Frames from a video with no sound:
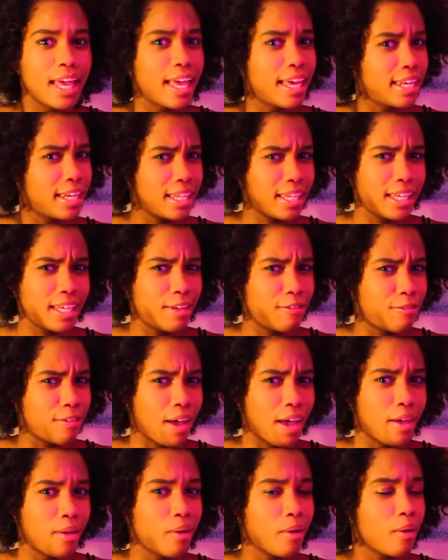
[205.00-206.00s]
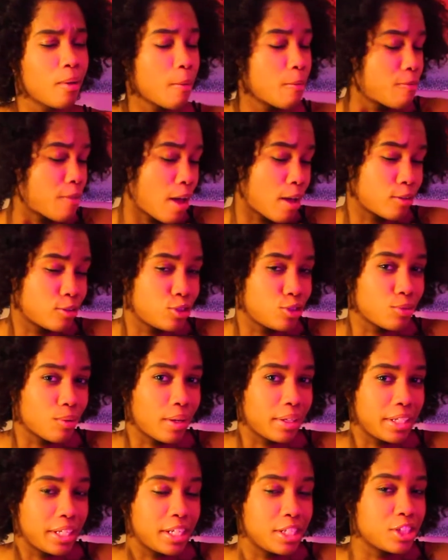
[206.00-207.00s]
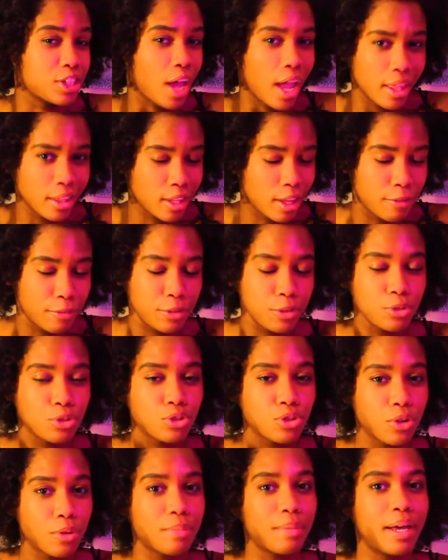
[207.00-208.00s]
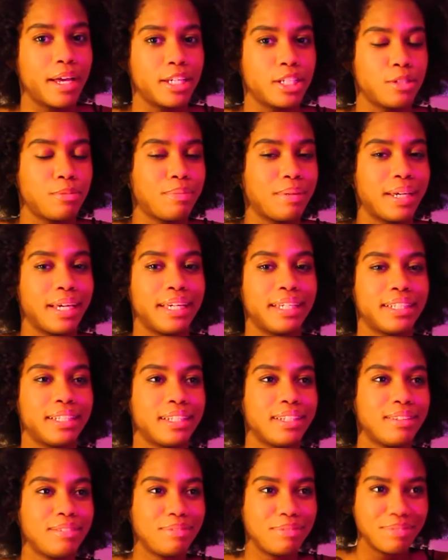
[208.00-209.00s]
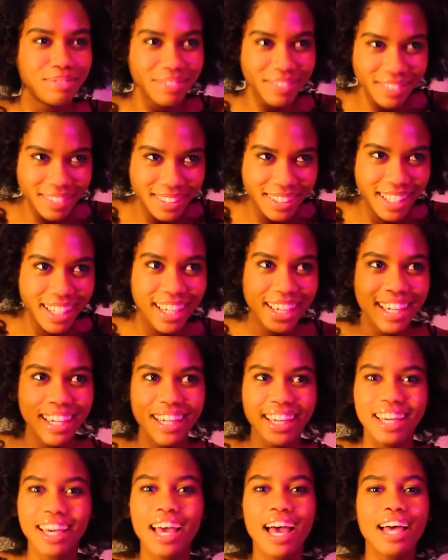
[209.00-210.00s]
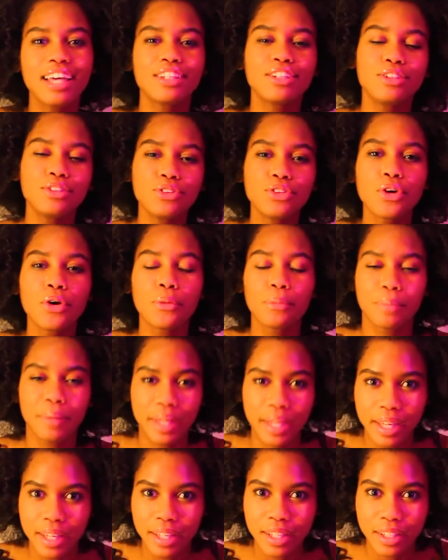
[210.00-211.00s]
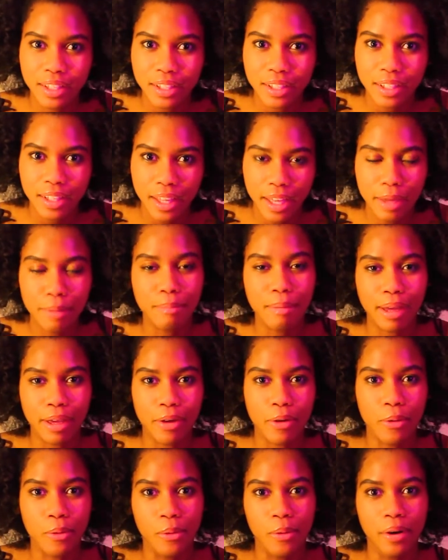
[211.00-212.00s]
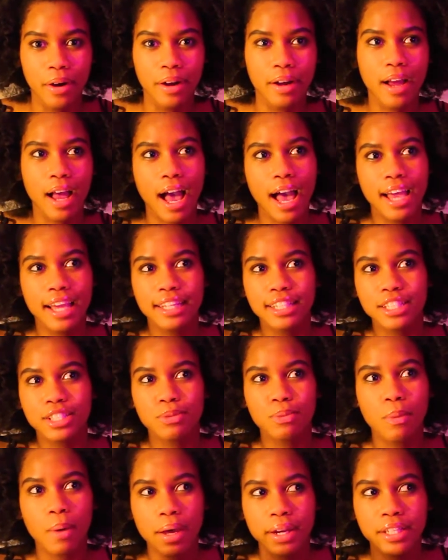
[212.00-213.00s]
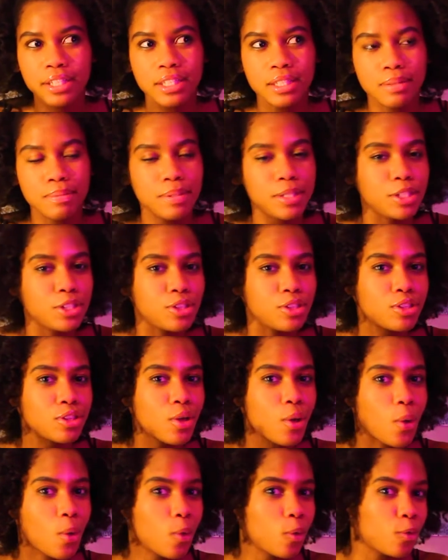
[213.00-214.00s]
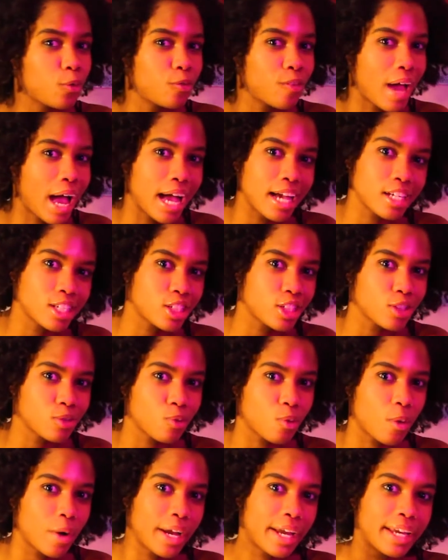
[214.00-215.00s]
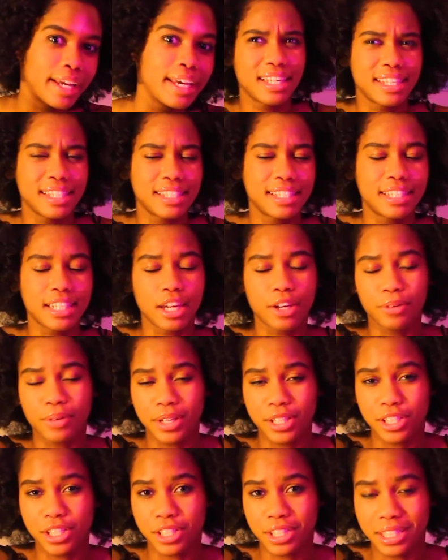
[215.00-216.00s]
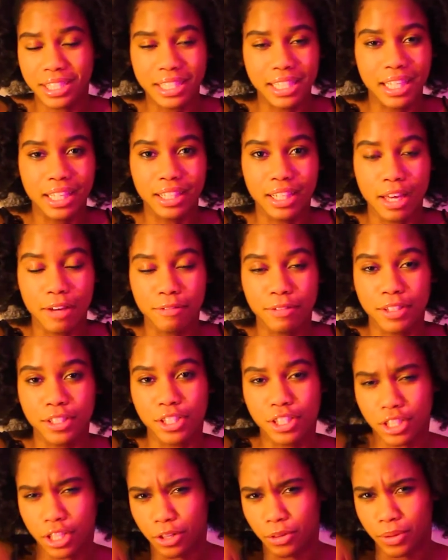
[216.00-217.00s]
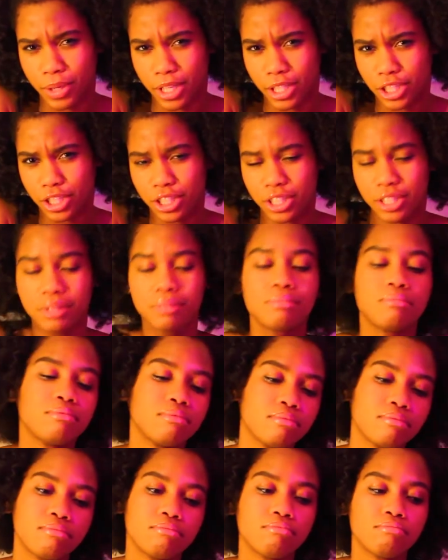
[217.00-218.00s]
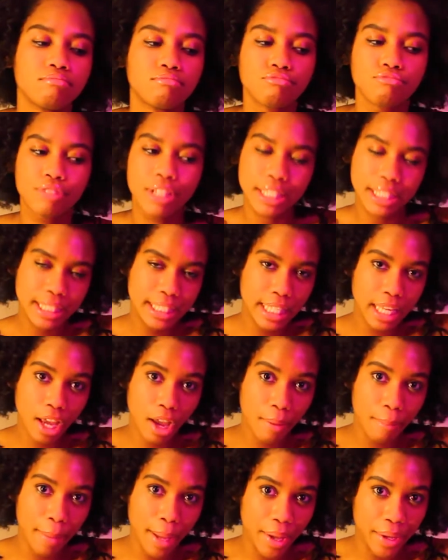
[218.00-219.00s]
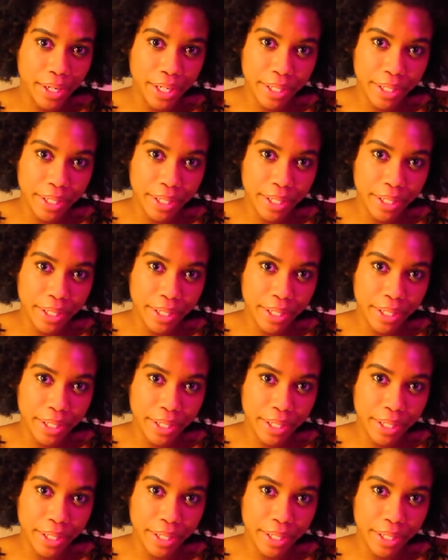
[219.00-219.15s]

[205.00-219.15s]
And if I found you on Hinge, I love you so much, but you know me in my core. I just wanted to meet you the old-fashioned way. Is Generation Z a loveless generation? Let's think about